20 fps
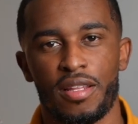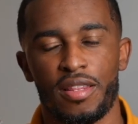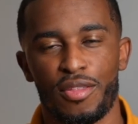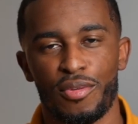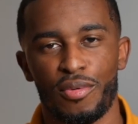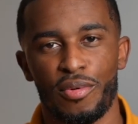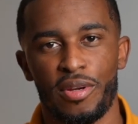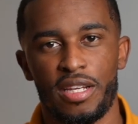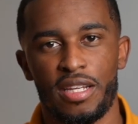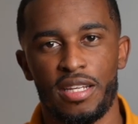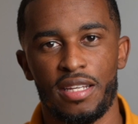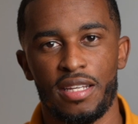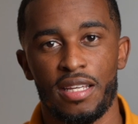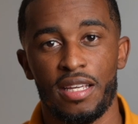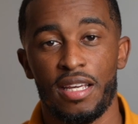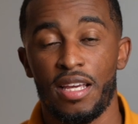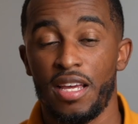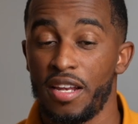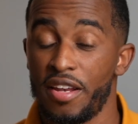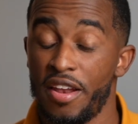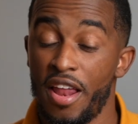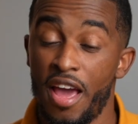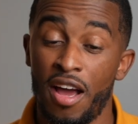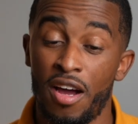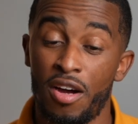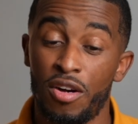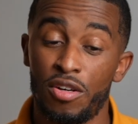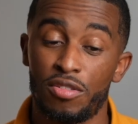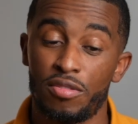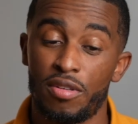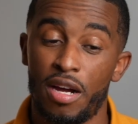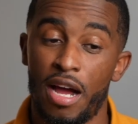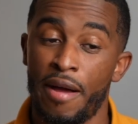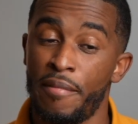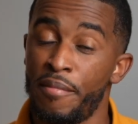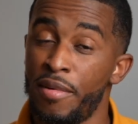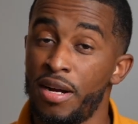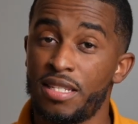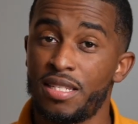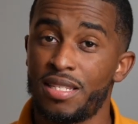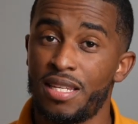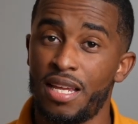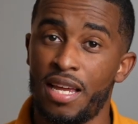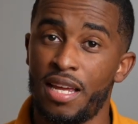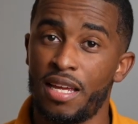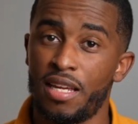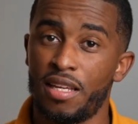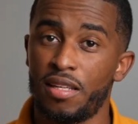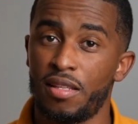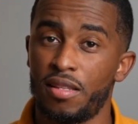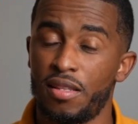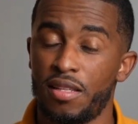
Q3. Now, I must say,